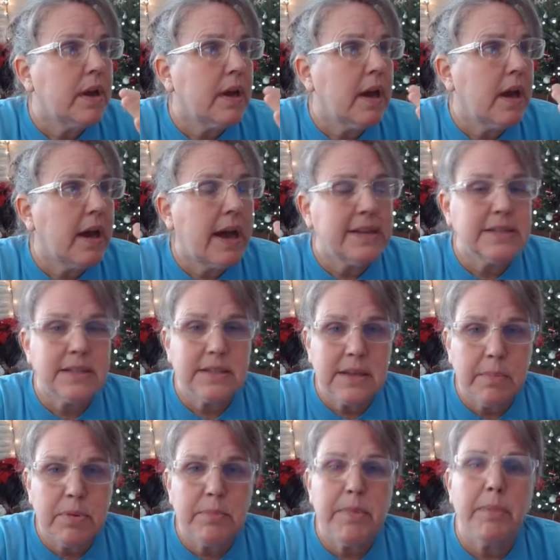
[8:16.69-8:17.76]
as a
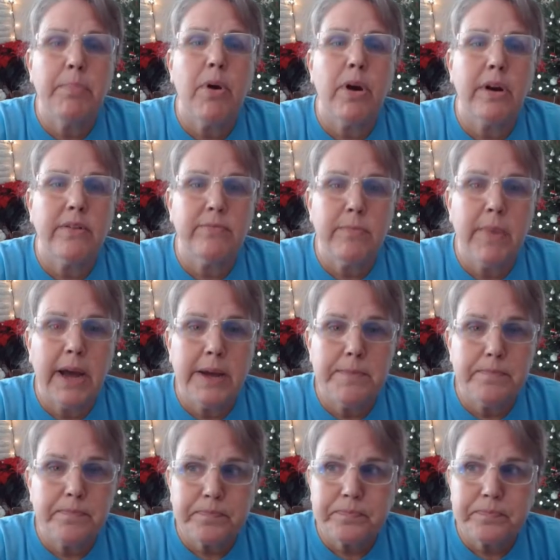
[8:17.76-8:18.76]
supplement part of my,